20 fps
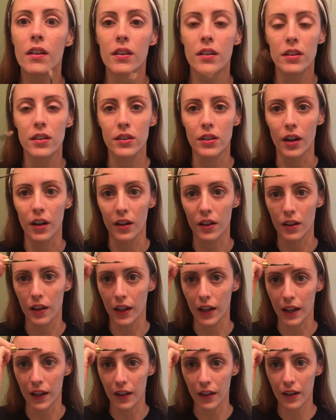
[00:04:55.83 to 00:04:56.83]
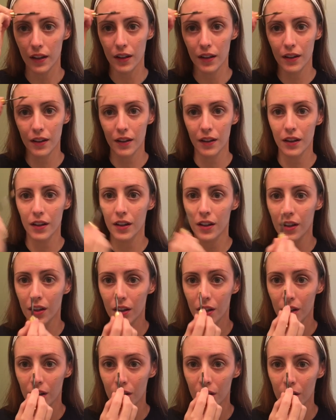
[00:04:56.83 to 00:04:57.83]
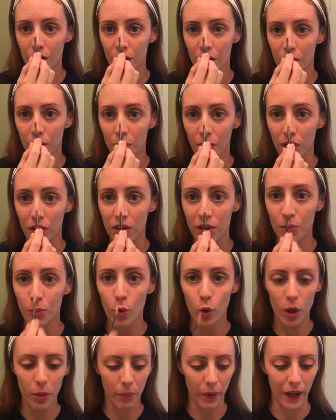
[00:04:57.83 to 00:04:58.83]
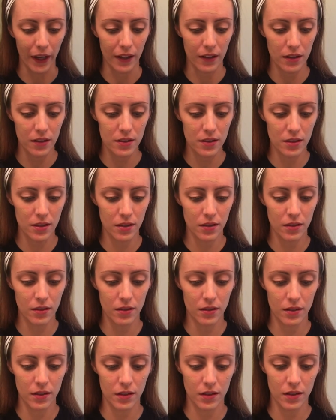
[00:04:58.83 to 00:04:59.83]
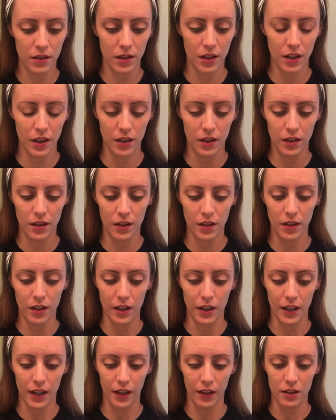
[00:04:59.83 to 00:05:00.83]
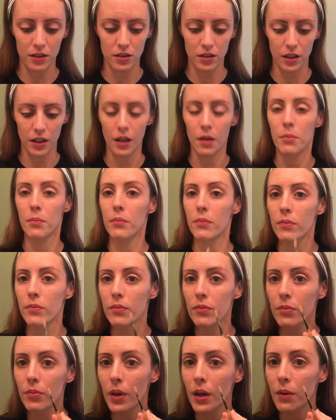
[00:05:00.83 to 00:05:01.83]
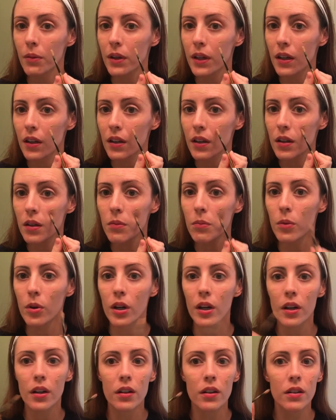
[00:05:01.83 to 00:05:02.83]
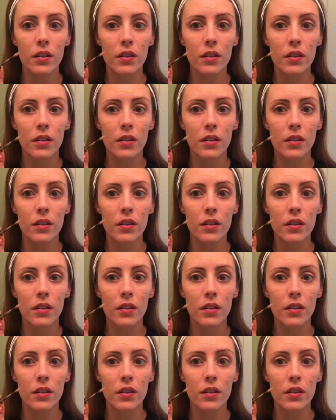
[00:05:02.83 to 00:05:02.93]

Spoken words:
start like with some war paint. And actually, I'll probably get a little more,